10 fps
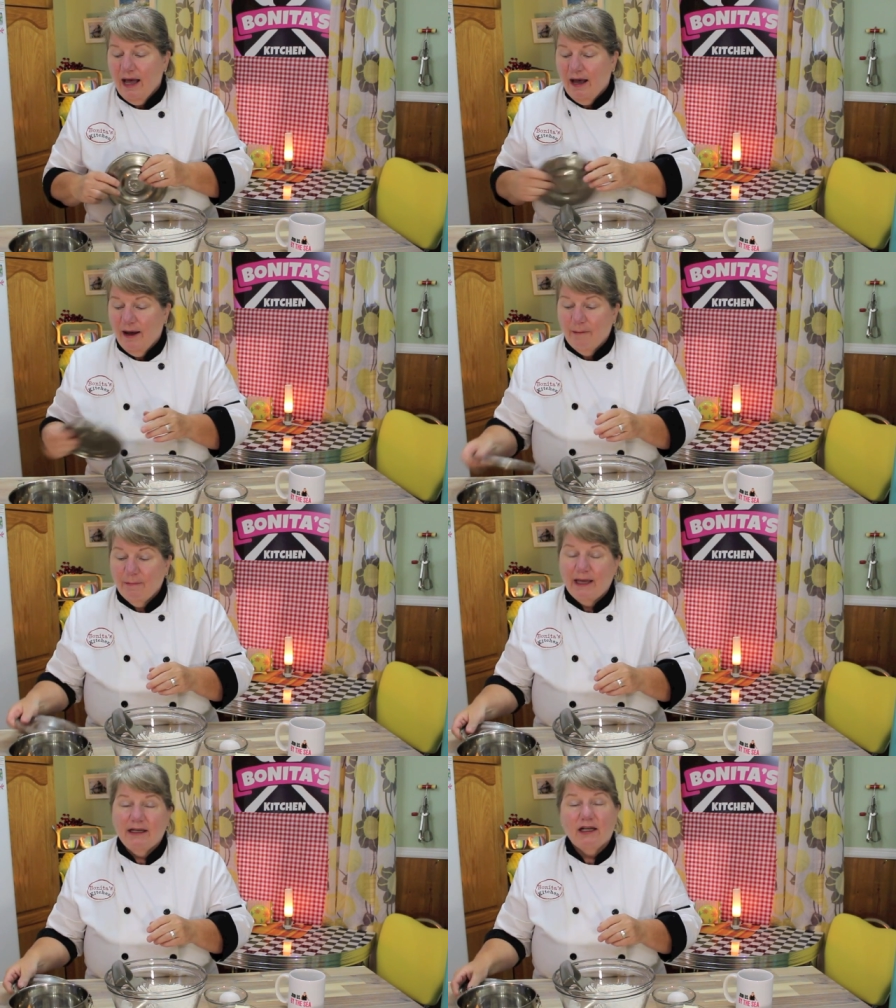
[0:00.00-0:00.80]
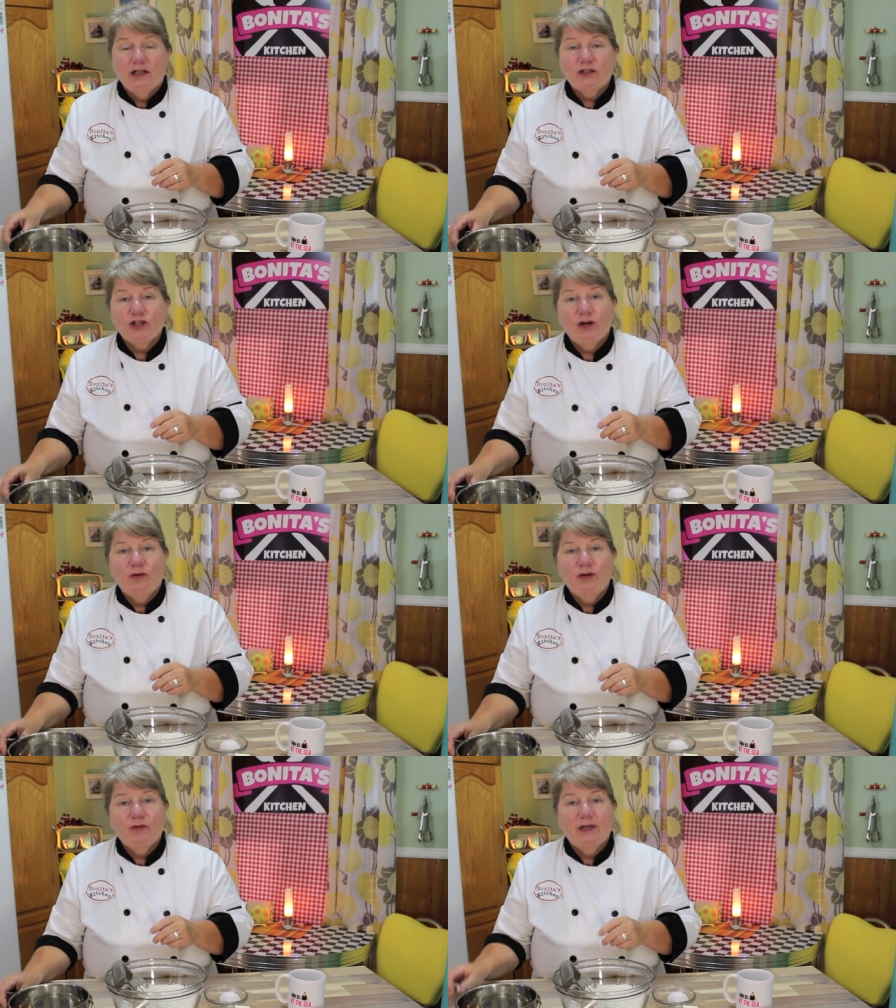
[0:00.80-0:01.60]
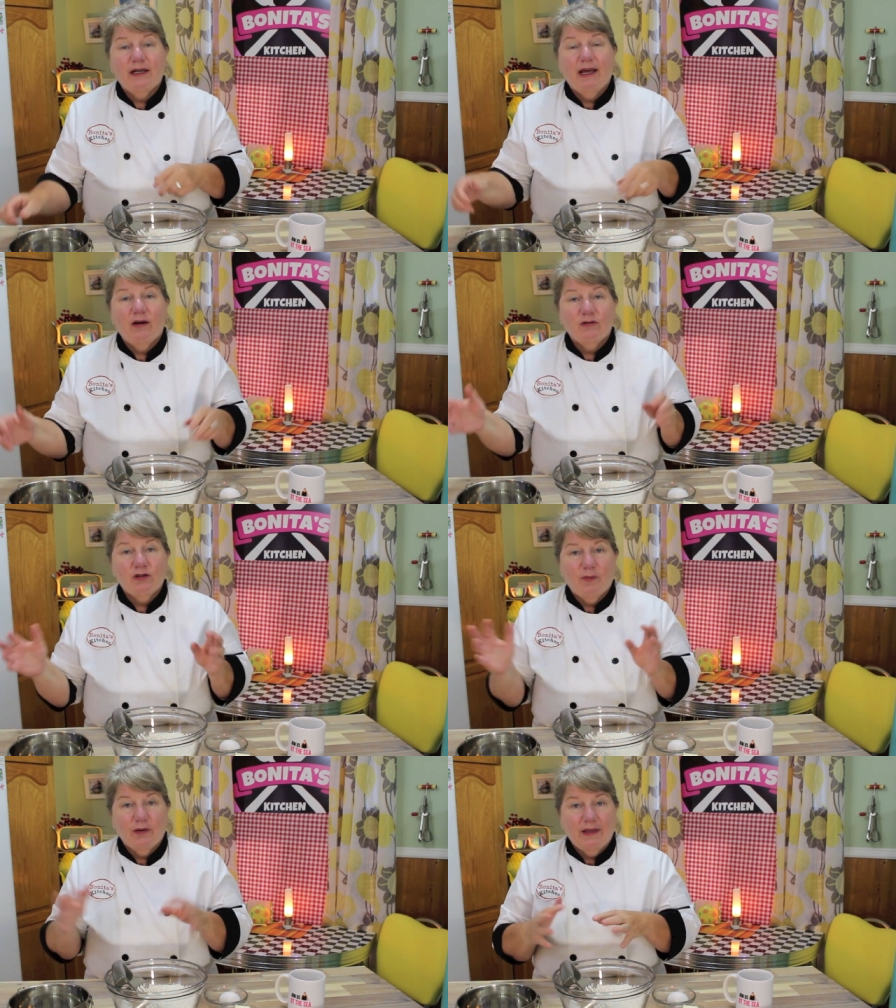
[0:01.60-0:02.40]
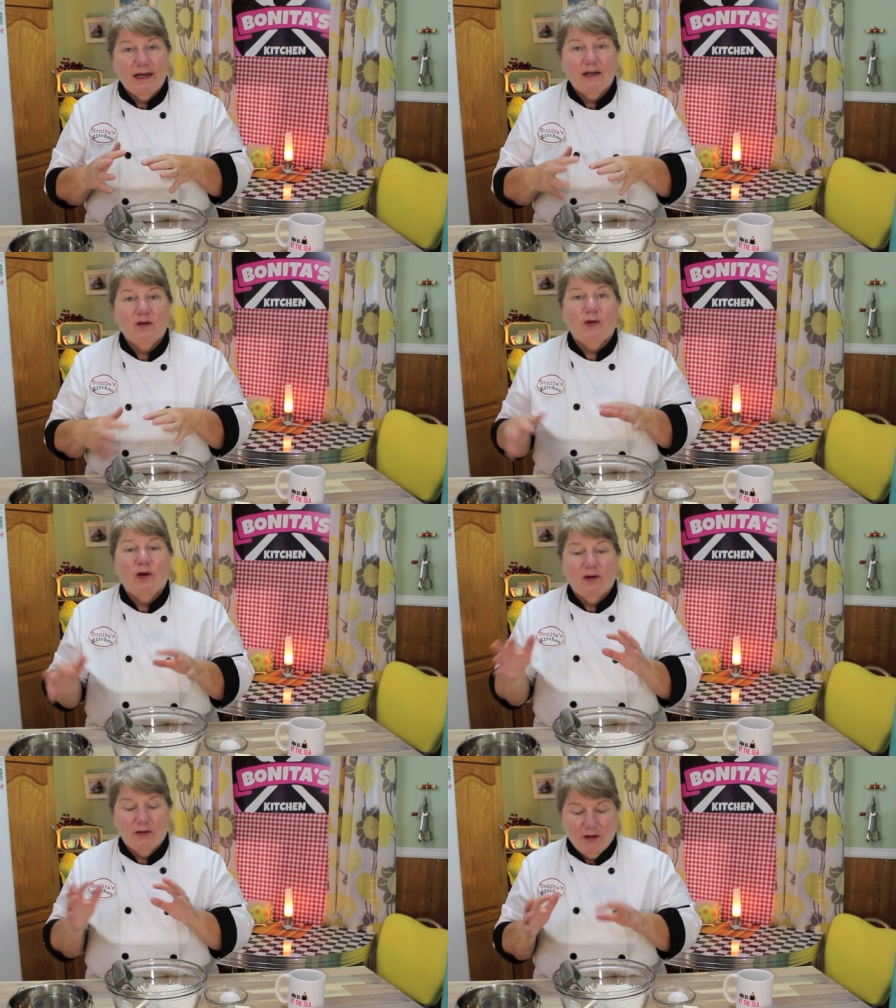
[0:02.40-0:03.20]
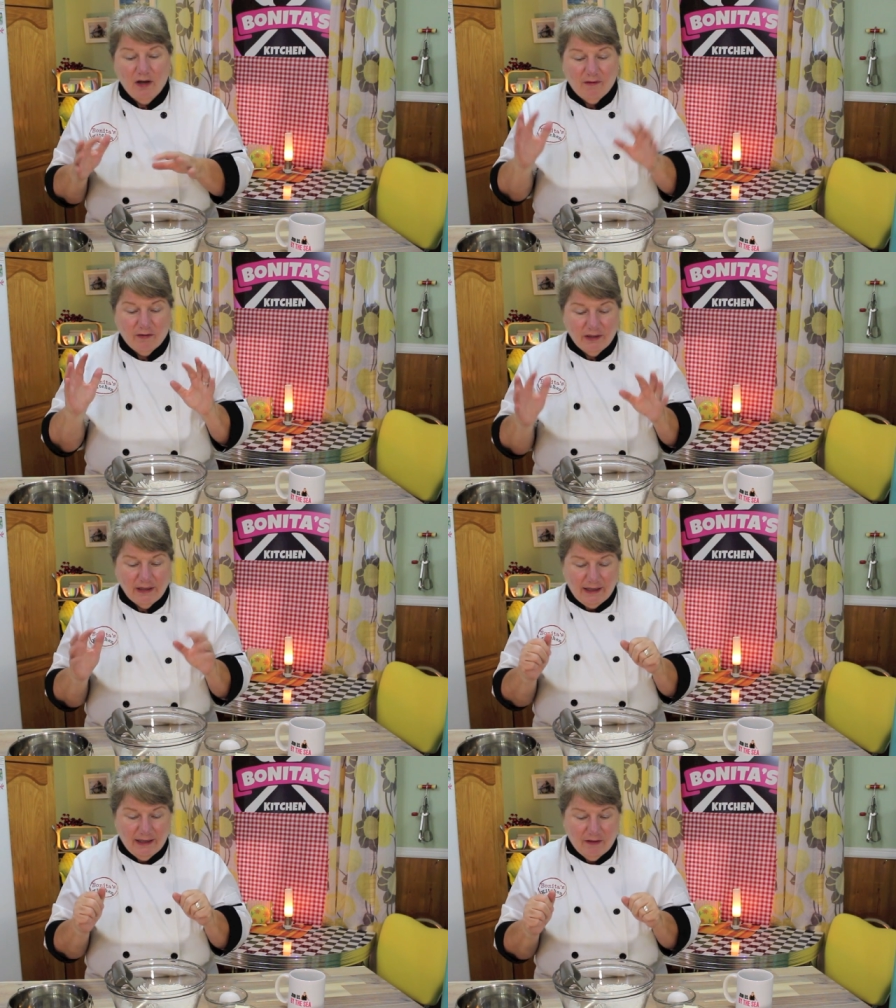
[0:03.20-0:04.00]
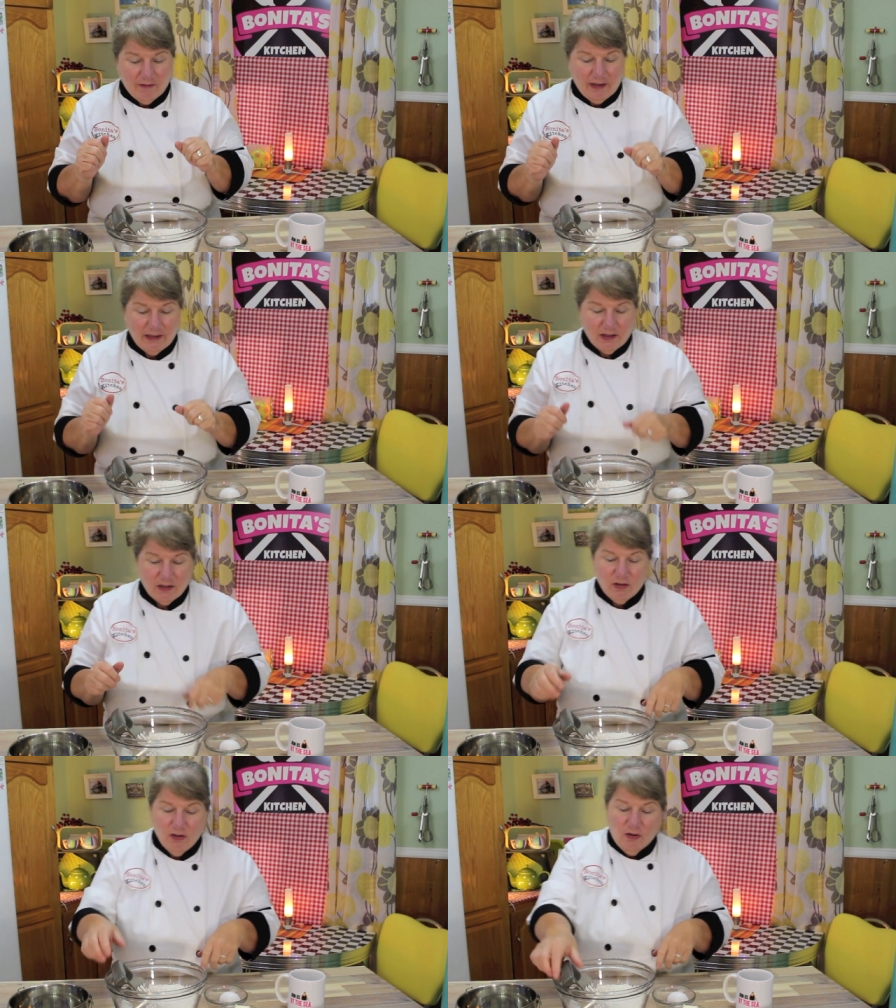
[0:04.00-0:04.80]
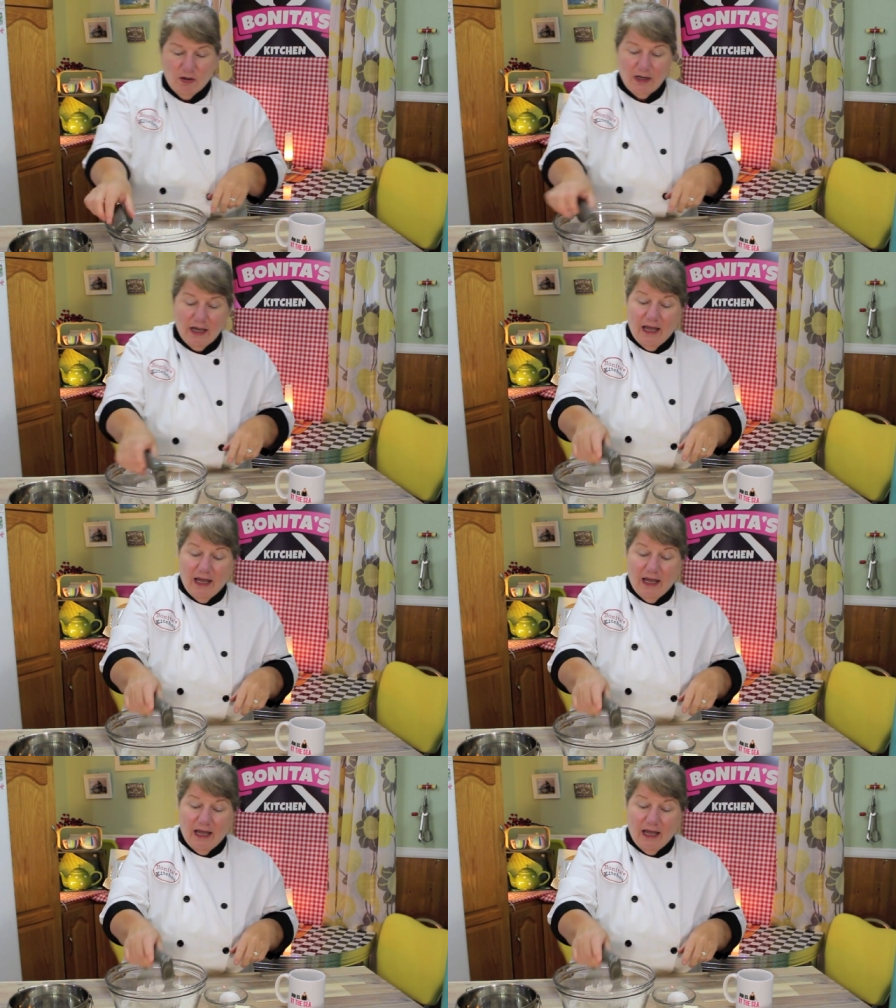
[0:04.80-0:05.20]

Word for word: um, and then I'll show you then how to put that in the boiler and cover it and get ready to cook